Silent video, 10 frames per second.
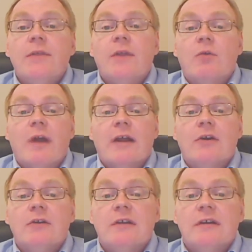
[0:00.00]
their
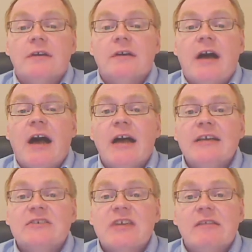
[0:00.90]
record
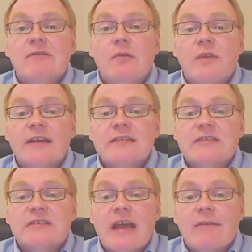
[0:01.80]
highs set in
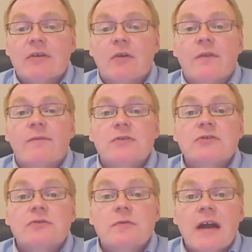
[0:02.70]
2007 on the
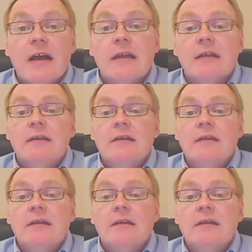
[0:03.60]
first try.